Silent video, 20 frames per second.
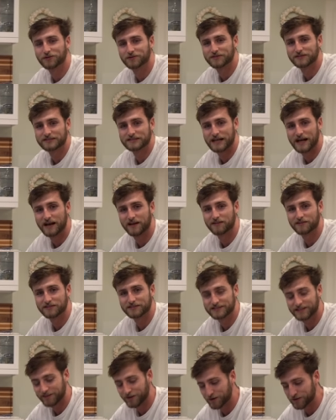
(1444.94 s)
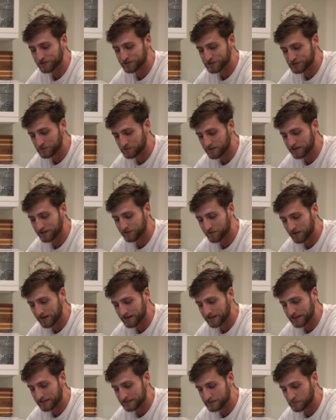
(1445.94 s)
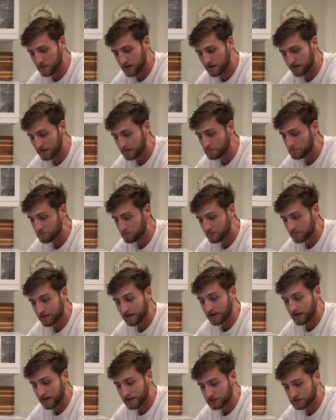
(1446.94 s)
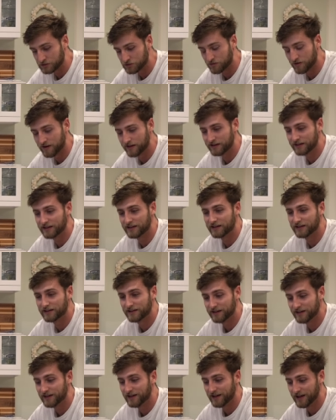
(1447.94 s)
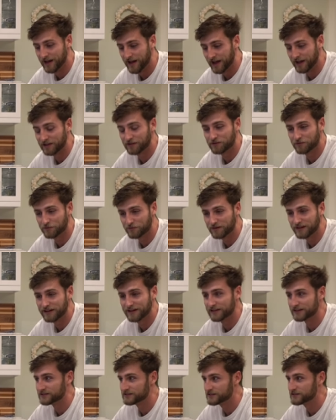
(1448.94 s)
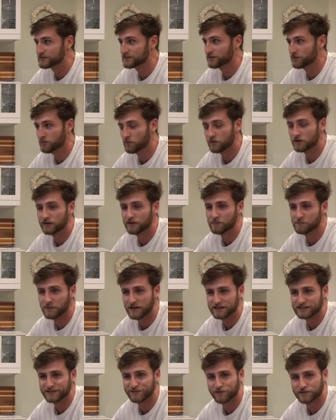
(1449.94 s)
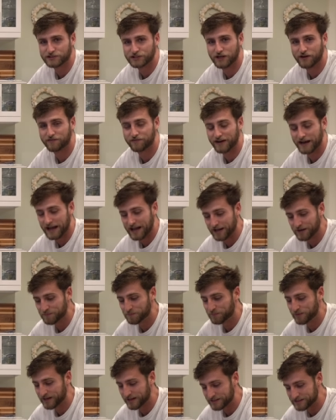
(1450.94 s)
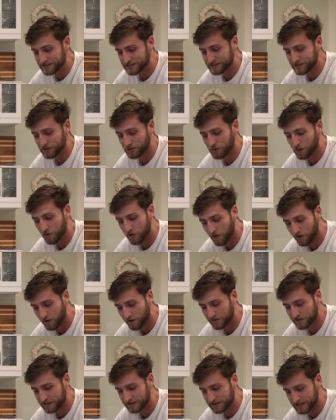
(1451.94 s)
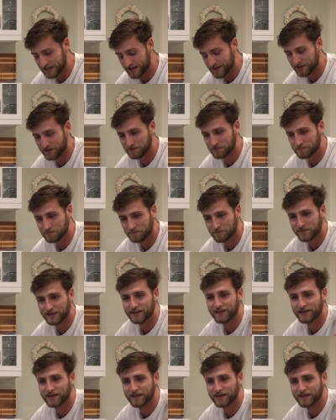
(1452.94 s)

Golden Tile because I heard so many great things about it. In trying it, I agree, it's one of the best fish I ever had, but it's still hard to tell